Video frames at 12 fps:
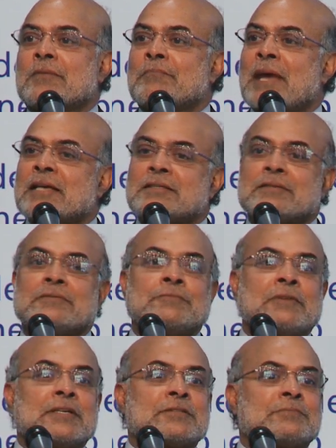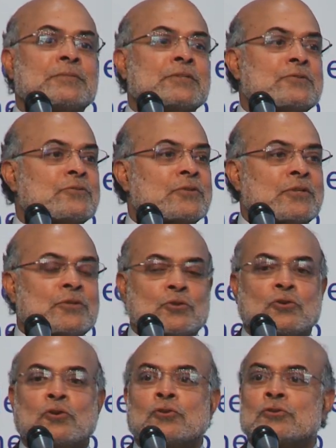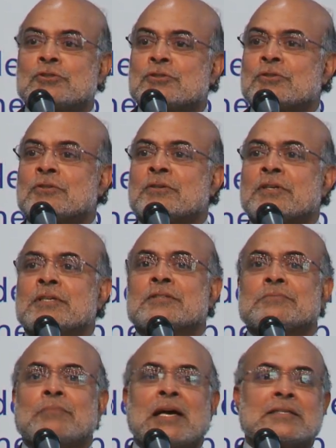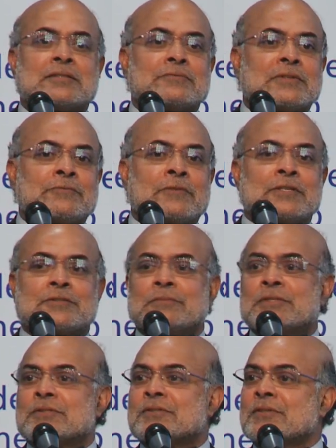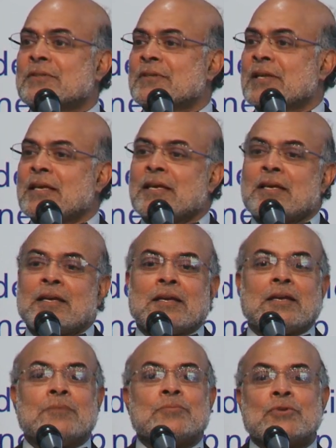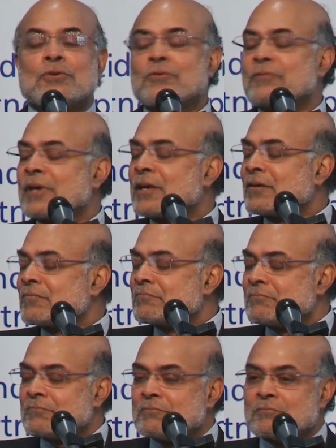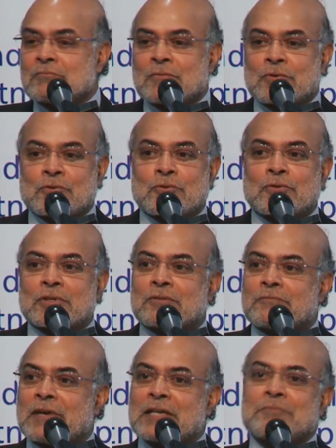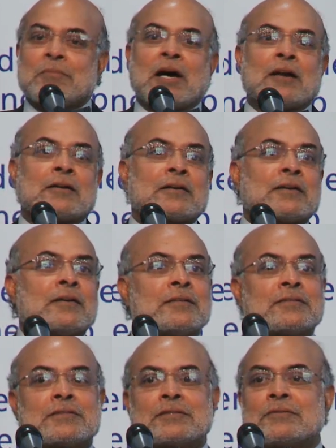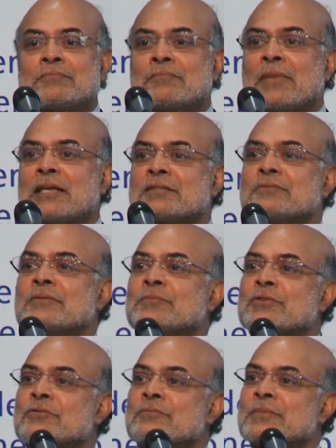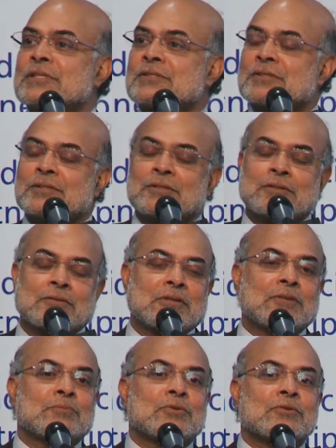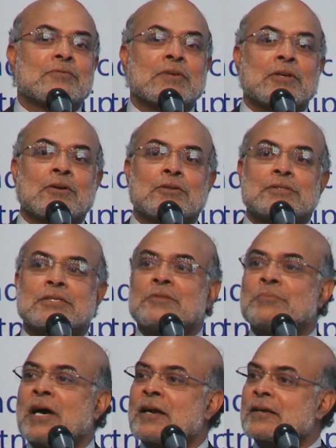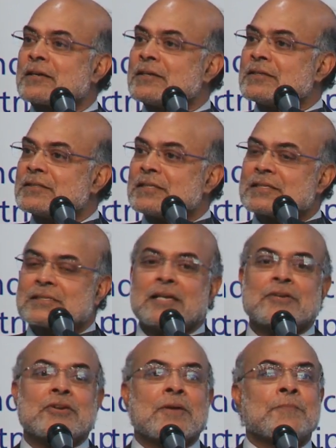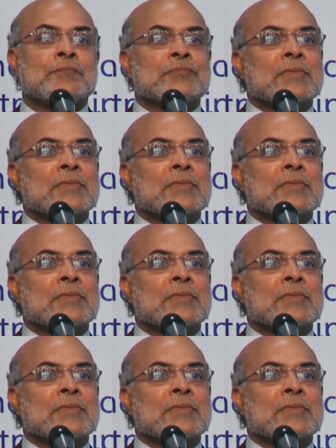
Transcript: Massive investments in cold storage, massive investments in improving rural wet markets, massive improvements in improving wholesale markets, etc.